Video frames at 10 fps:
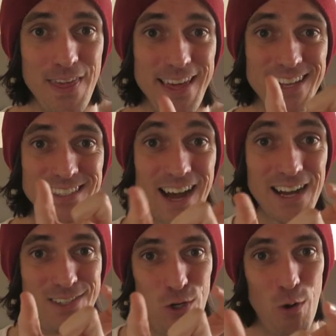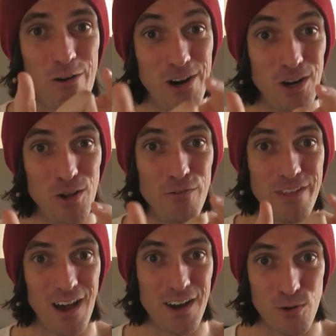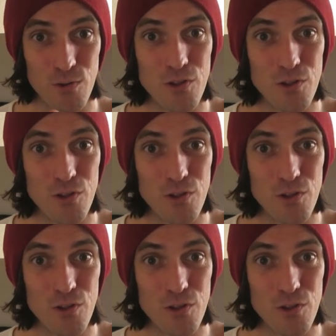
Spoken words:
the exact URL of the article